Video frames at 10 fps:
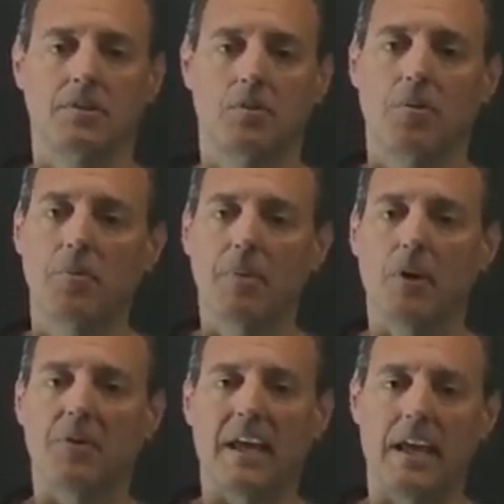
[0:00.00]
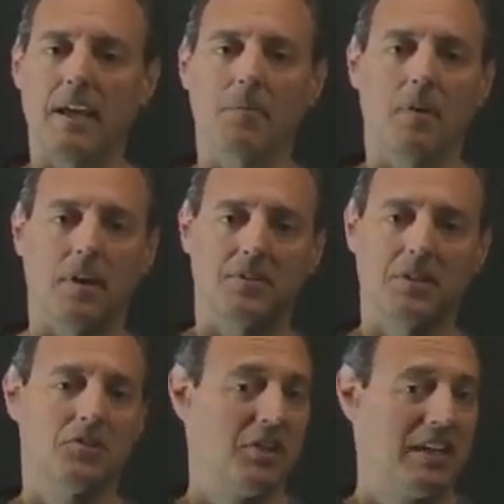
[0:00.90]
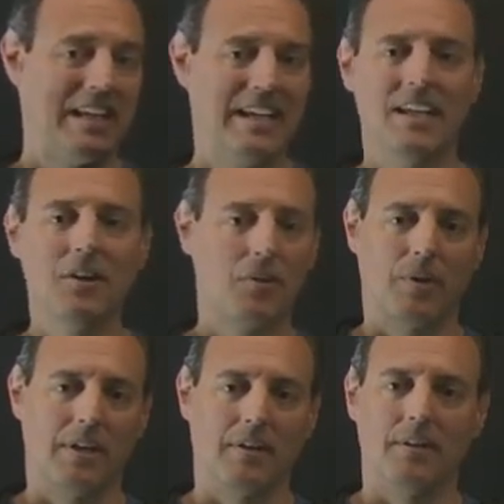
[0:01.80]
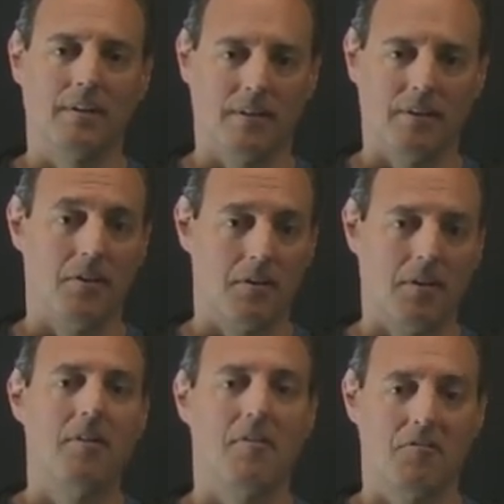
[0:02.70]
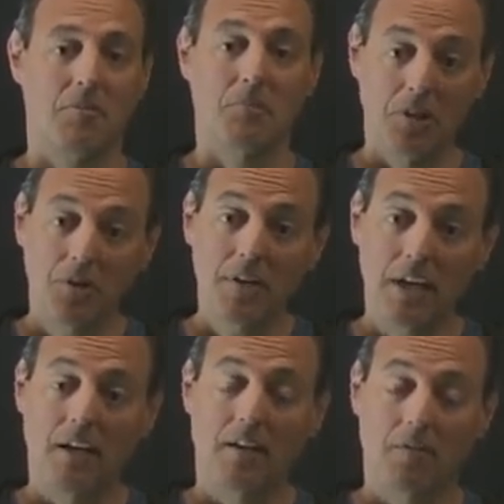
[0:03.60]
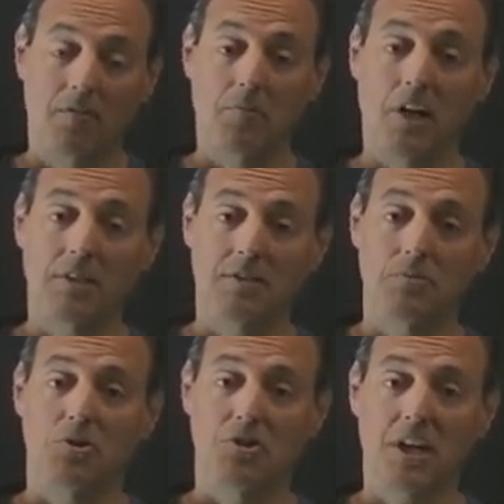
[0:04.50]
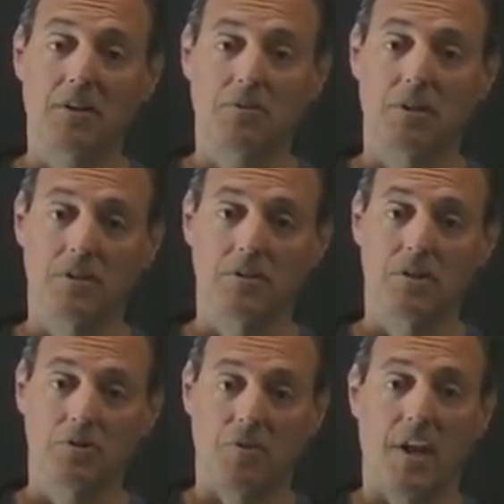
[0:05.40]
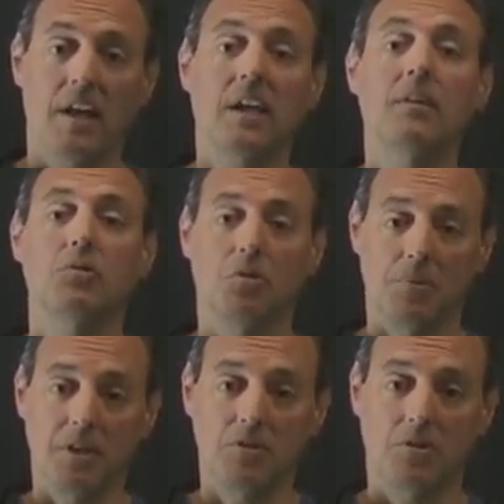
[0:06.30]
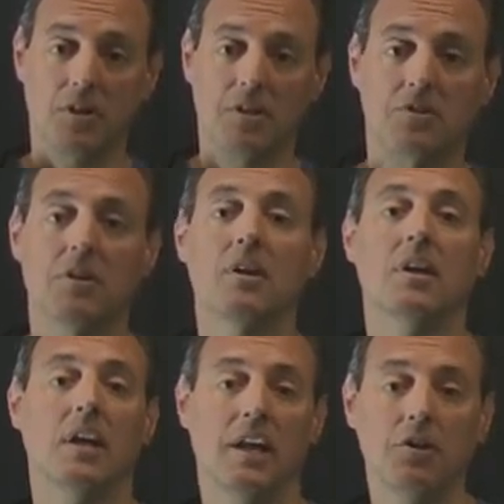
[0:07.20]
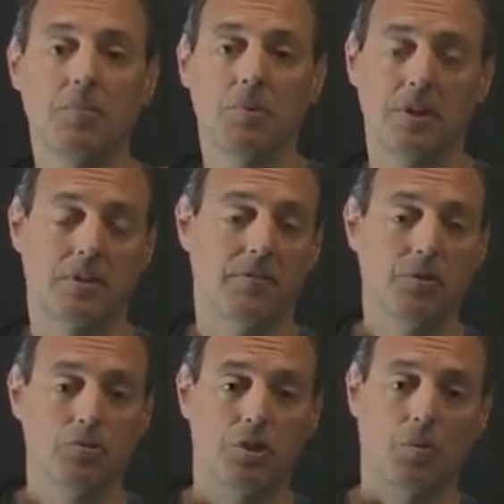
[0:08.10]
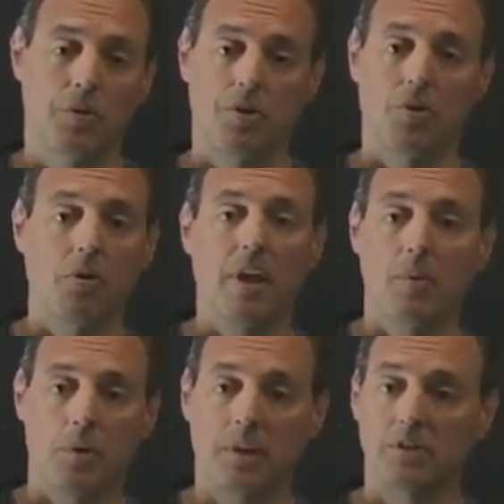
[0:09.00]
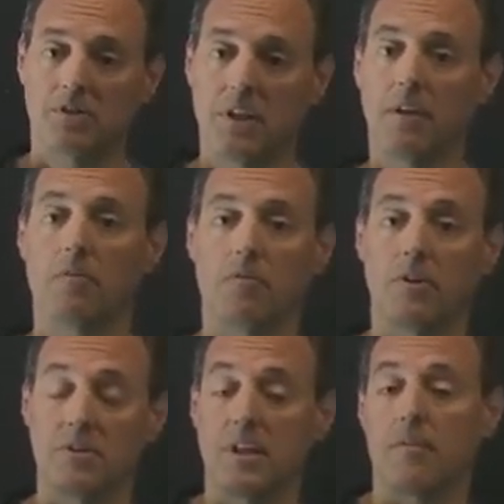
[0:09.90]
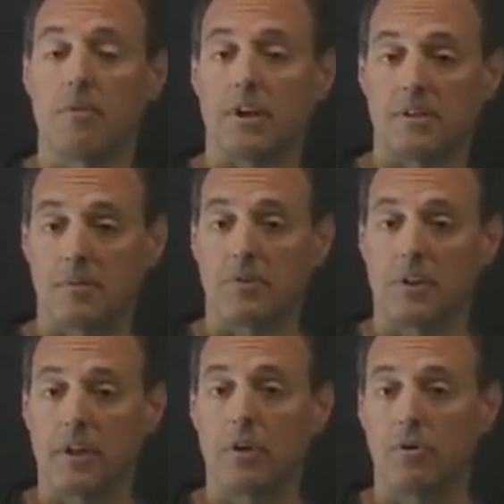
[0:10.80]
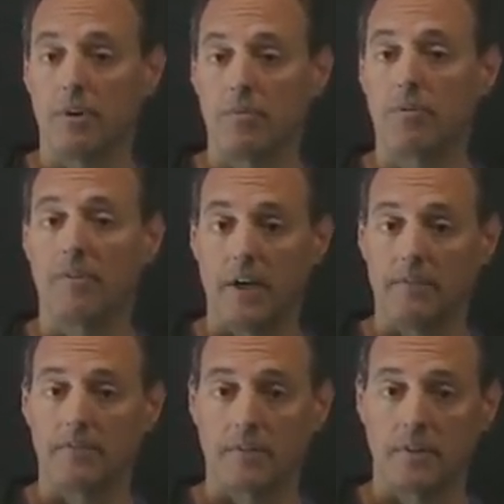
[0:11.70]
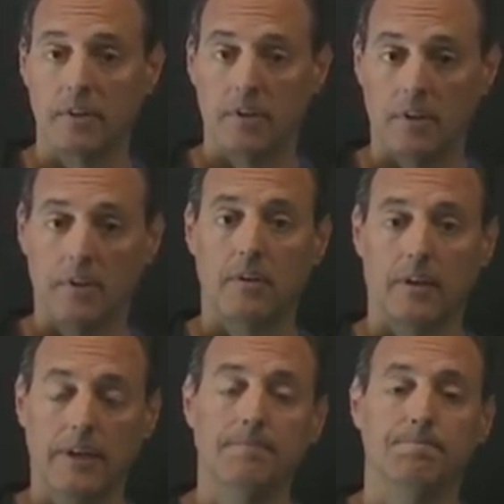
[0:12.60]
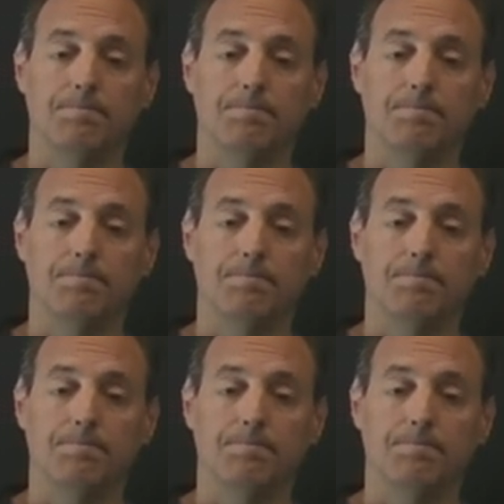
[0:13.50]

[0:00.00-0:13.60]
So I'm going to build a essentially an integrator from learning from lots of trajectories so that I can give you some initial condition and you can predict the future with a neural network instead, instead of running something like ODE45. Okay?